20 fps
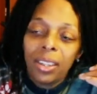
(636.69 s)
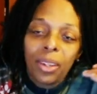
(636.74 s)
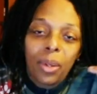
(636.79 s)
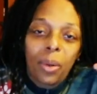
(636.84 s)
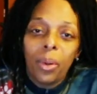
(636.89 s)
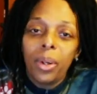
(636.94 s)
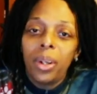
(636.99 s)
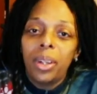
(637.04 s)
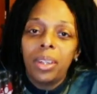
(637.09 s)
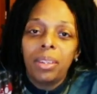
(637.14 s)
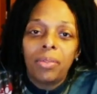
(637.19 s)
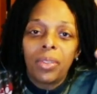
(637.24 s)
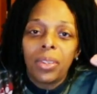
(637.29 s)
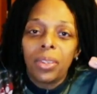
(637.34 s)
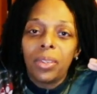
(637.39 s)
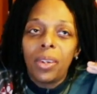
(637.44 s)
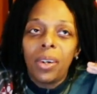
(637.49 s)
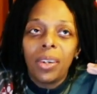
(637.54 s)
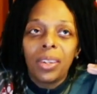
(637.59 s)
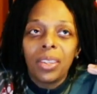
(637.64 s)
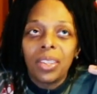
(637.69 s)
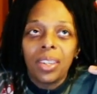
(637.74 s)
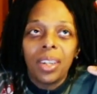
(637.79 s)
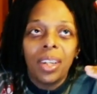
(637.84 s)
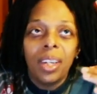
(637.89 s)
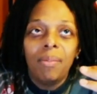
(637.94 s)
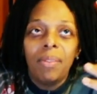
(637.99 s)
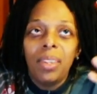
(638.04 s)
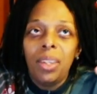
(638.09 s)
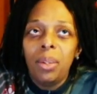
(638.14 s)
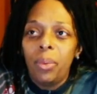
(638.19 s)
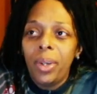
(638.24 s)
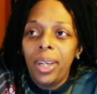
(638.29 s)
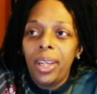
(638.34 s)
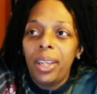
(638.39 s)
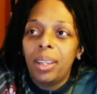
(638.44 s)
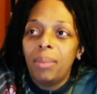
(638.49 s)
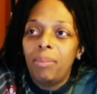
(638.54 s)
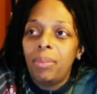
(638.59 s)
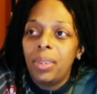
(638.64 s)
going on for a long time and you
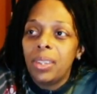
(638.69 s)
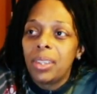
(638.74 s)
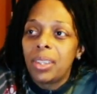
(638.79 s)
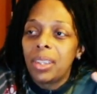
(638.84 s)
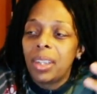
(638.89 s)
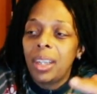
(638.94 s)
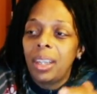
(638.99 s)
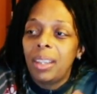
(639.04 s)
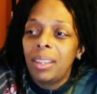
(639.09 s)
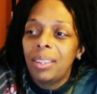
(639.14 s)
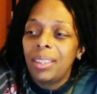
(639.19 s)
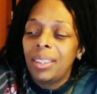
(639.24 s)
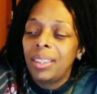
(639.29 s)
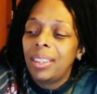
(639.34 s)
wake up and it's like,